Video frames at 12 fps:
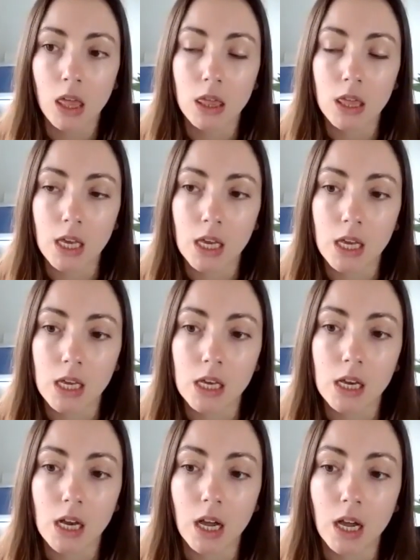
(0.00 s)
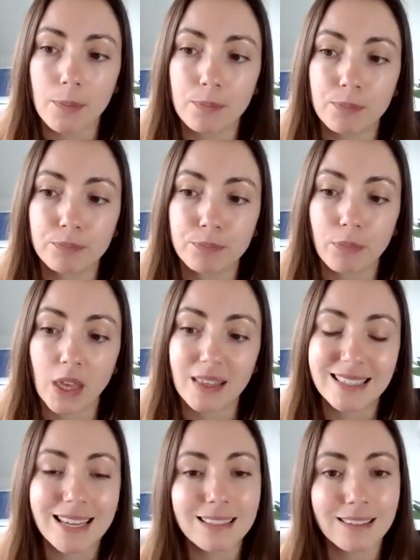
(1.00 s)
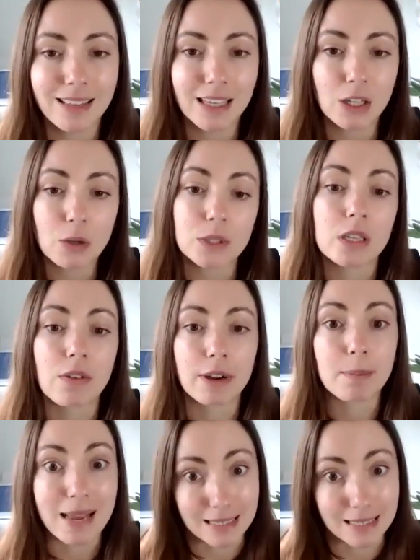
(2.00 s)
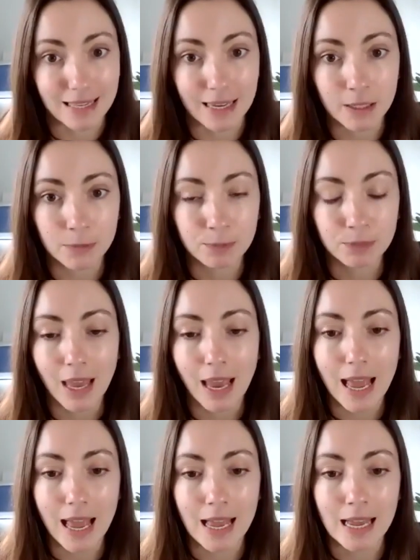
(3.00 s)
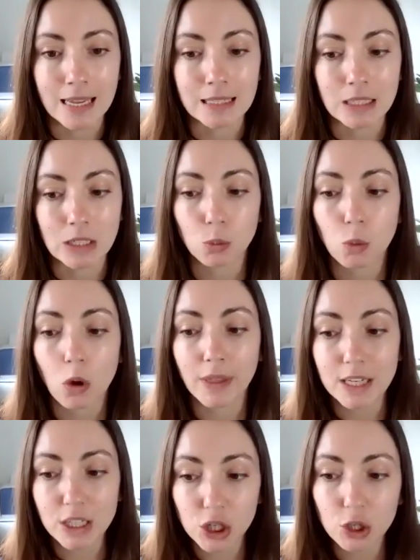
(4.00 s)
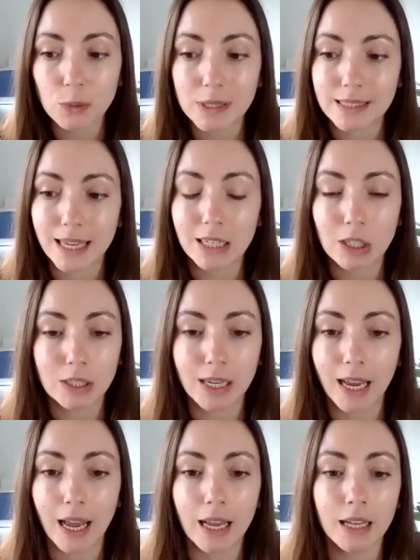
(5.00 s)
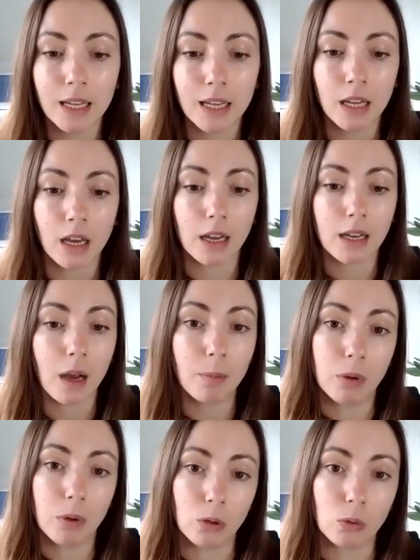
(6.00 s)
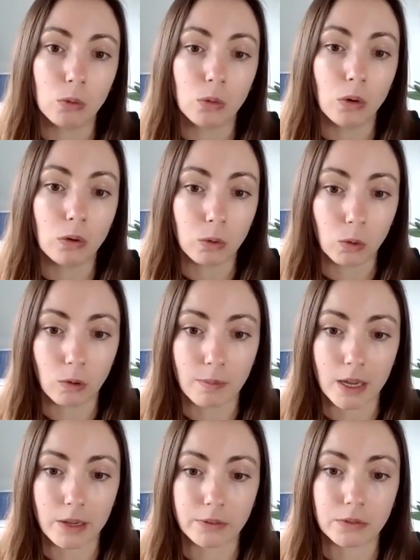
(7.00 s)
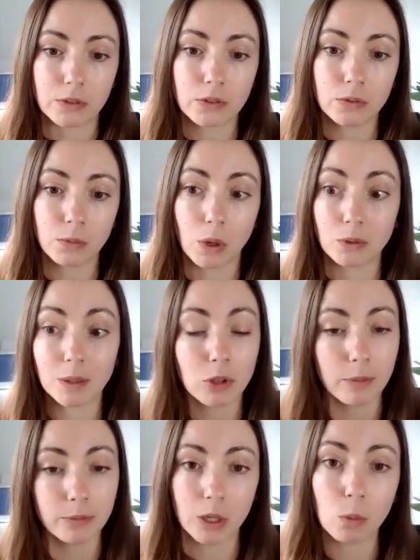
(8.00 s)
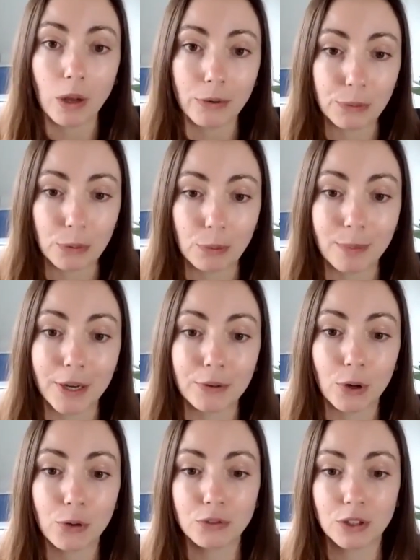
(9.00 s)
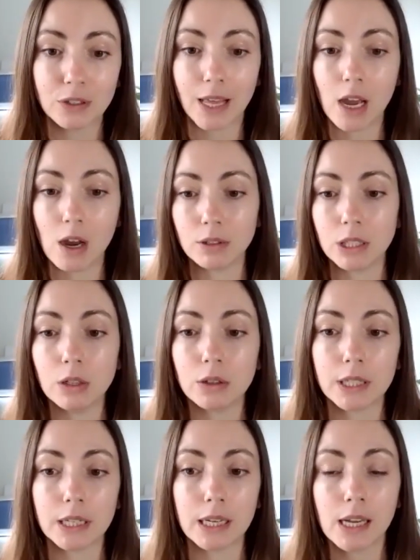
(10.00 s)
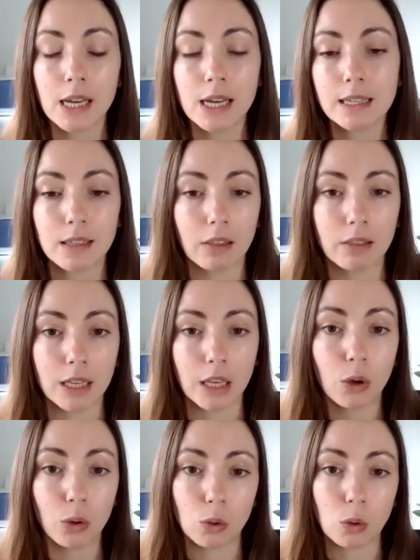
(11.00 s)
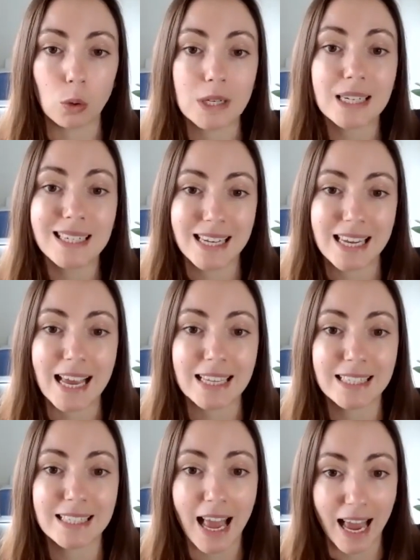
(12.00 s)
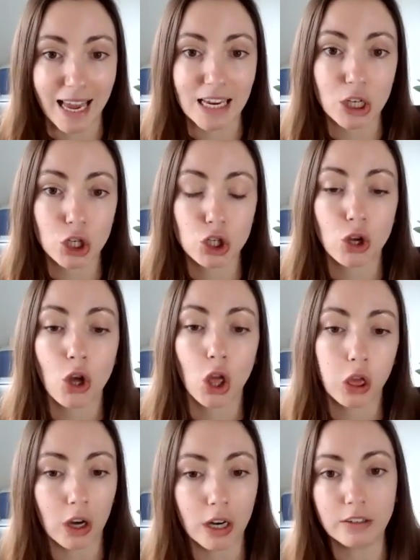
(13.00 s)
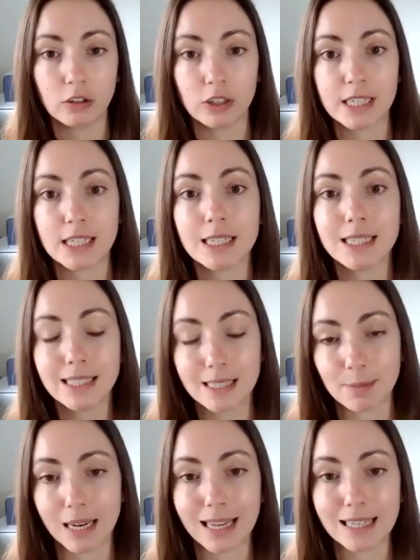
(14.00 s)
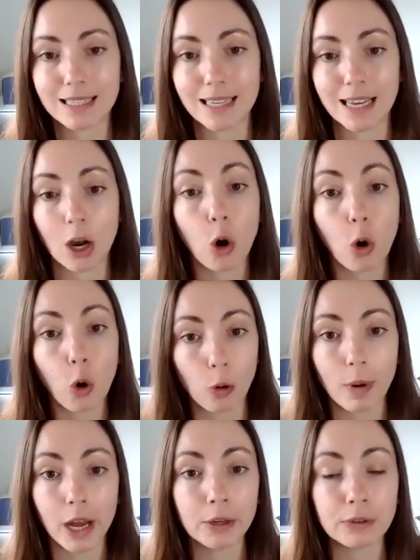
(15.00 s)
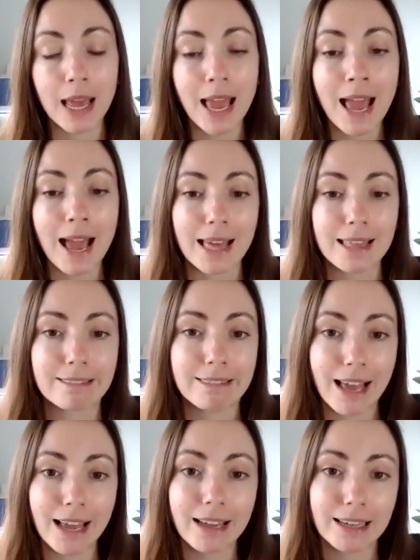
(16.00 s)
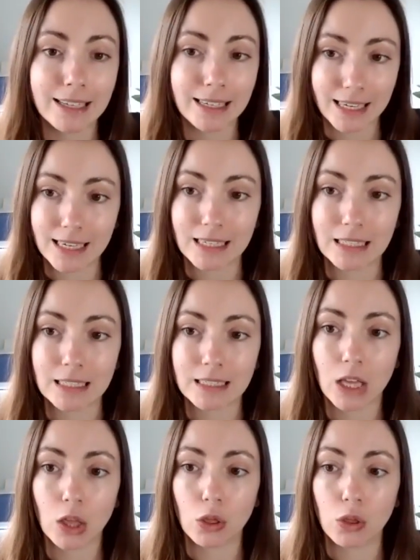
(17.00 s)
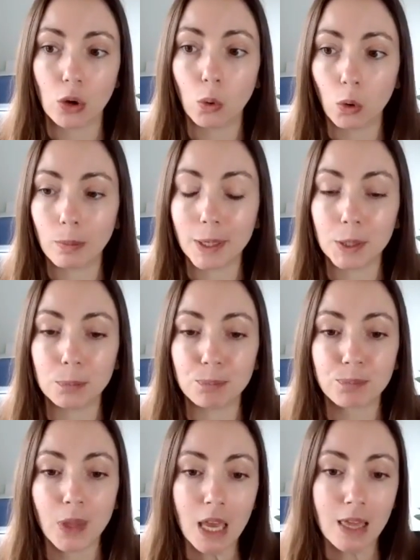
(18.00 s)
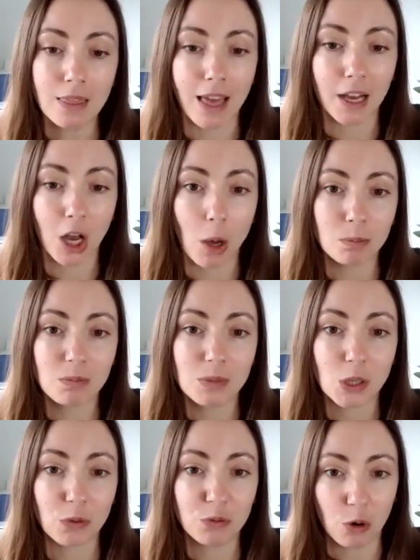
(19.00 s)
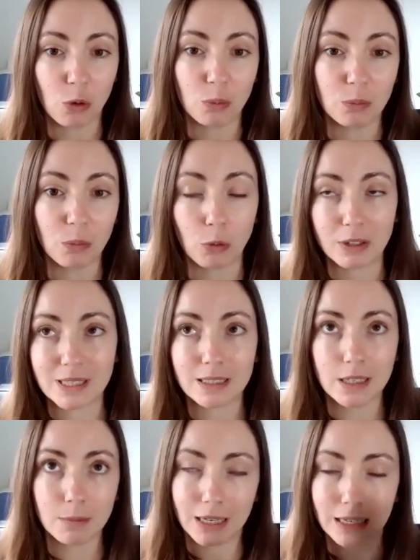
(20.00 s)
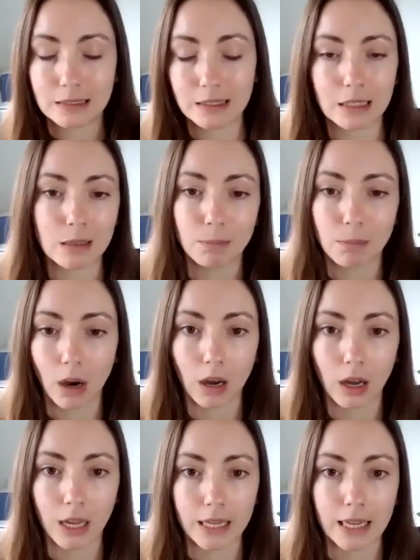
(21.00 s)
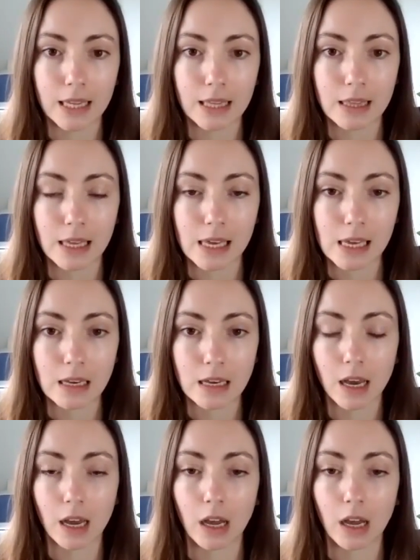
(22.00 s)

the test that they use is very basic, and what they do is they look at a couple of hormones, well, sometimes only one hormone. Often they only look at something called TSH, thyroid stimulating hormone, and that is the hormone that comes from, or it's stimulated by the